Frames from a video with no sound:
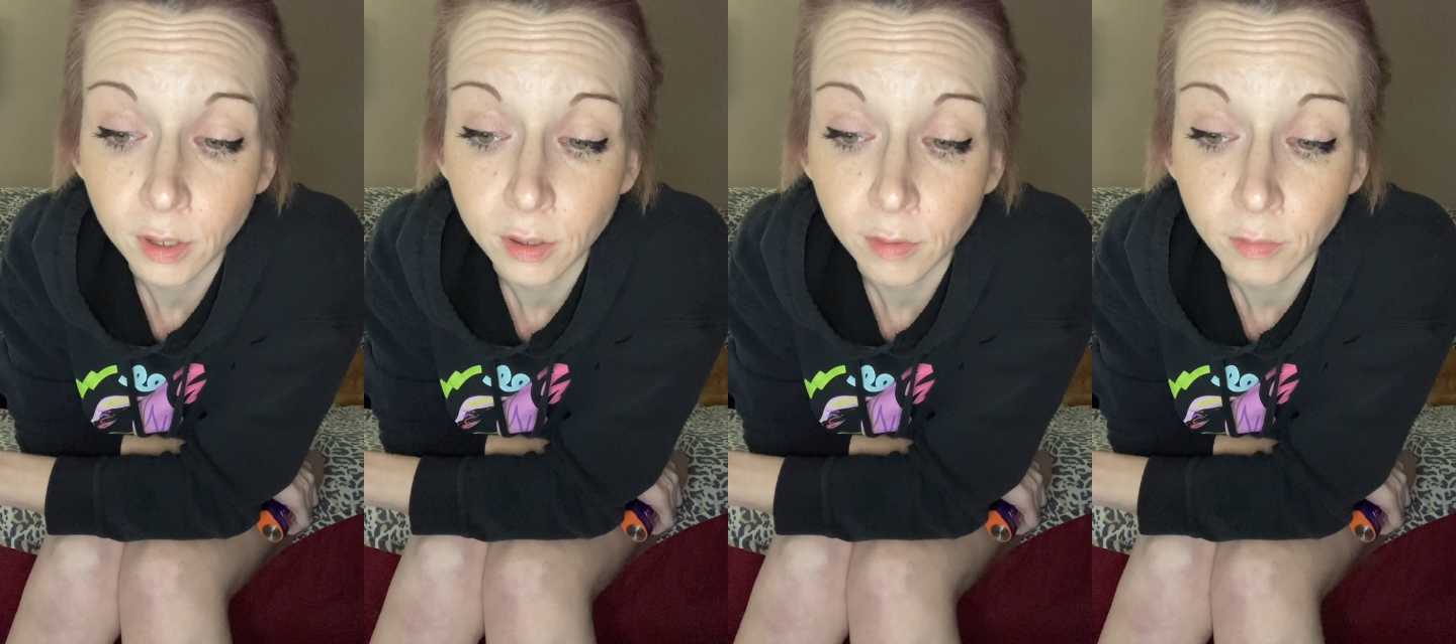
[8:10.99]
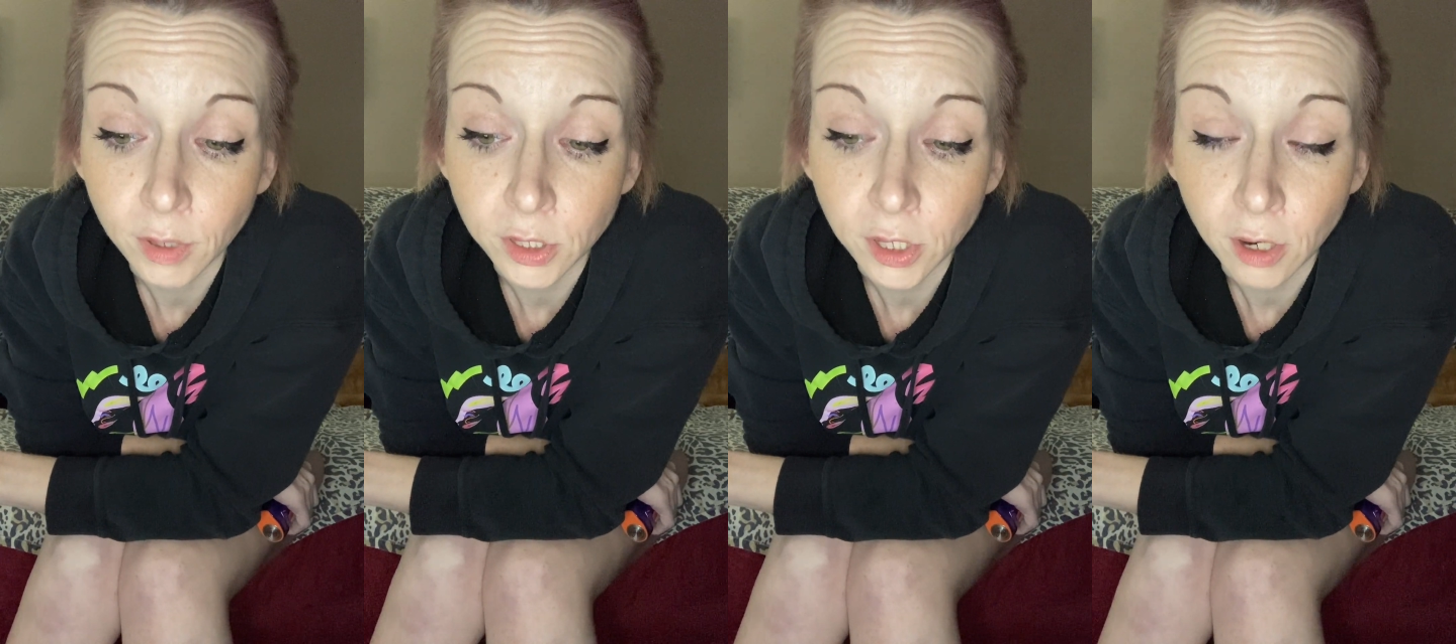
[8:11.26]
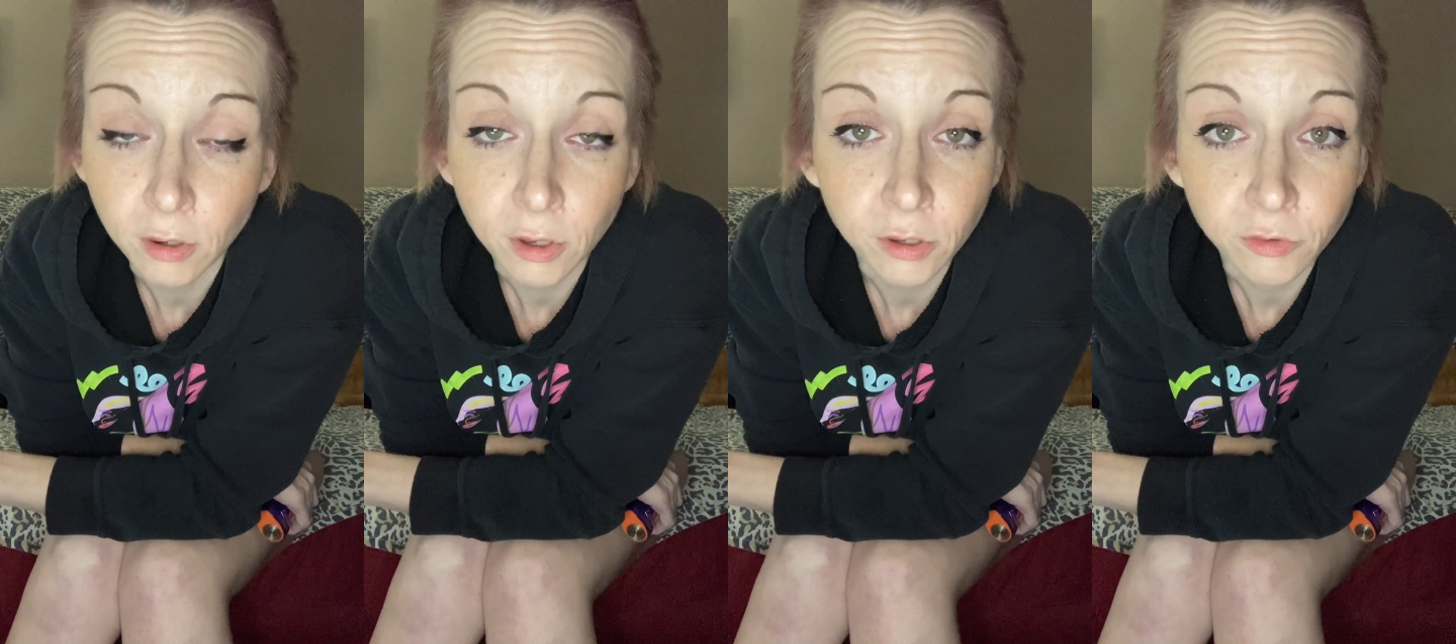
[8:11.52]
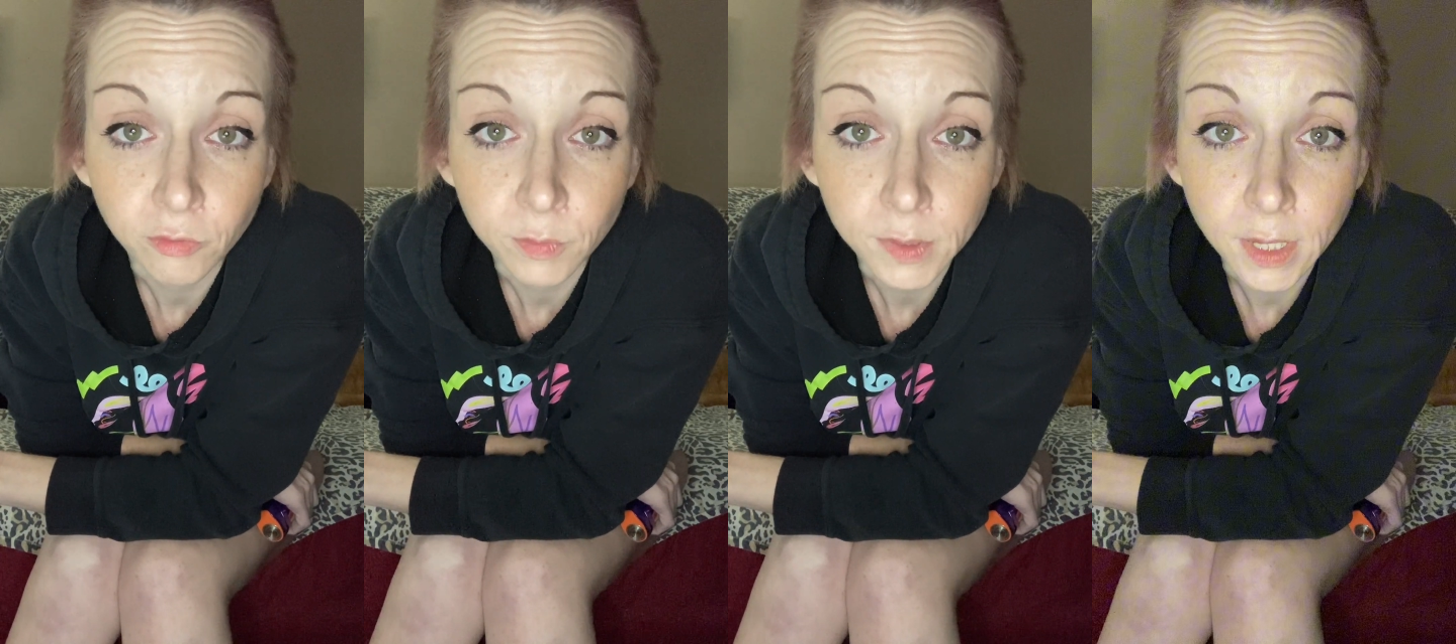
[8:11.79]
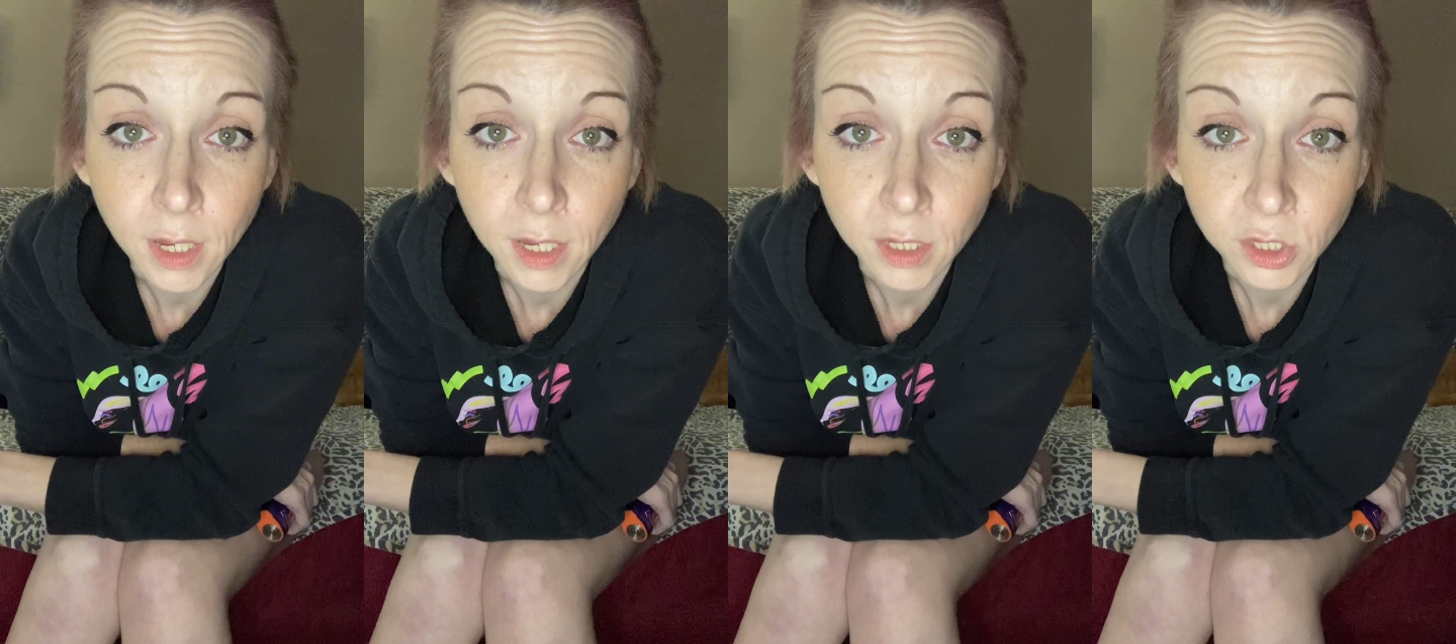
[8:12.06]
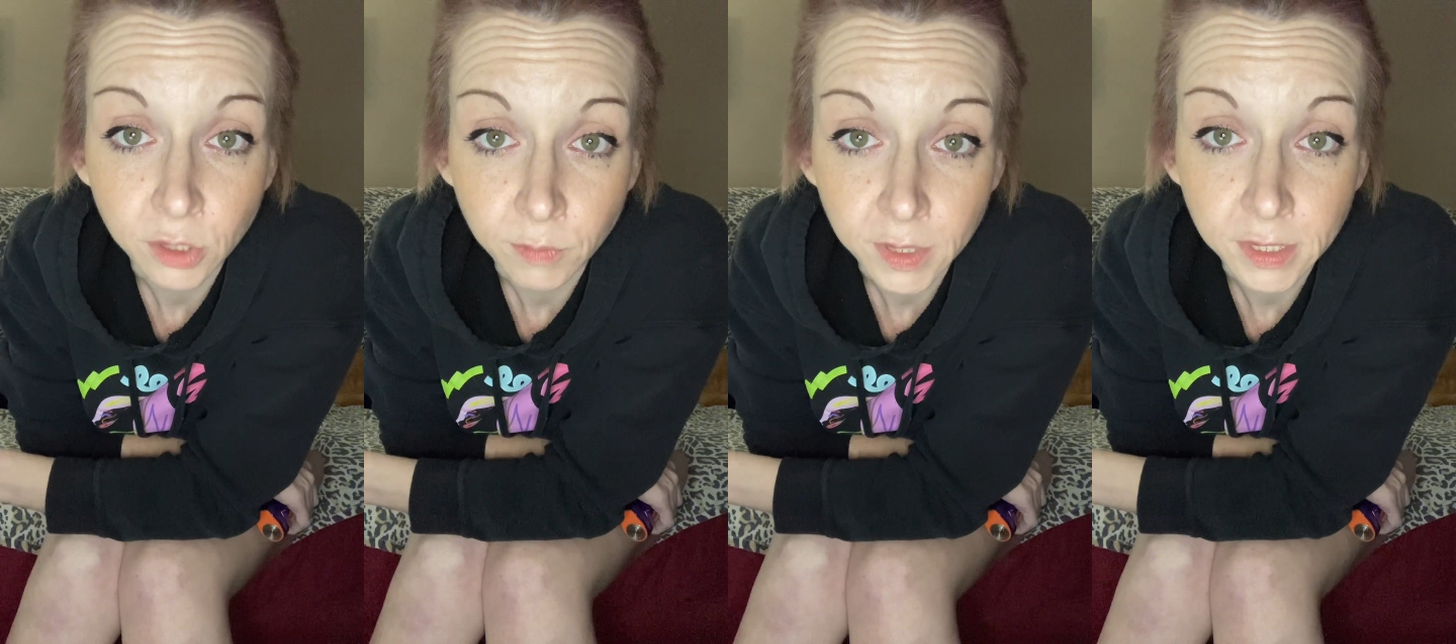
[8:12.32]
my child goes from saying
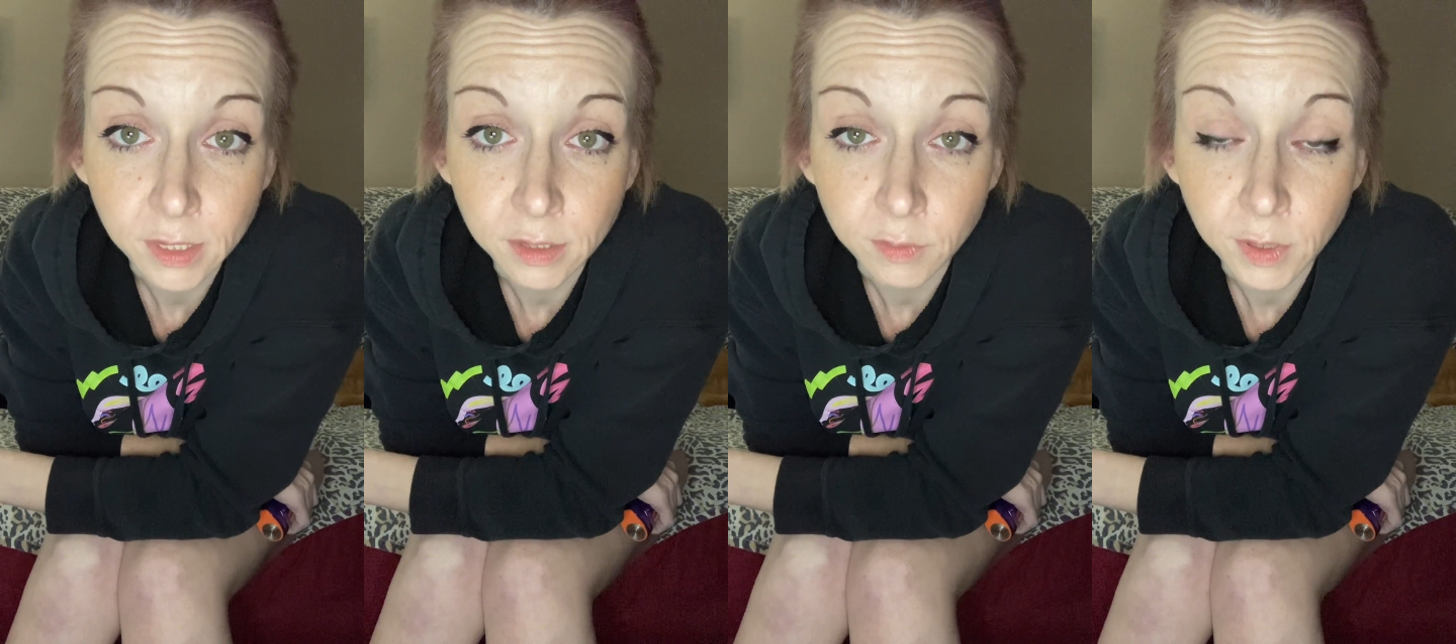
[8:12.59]
she misses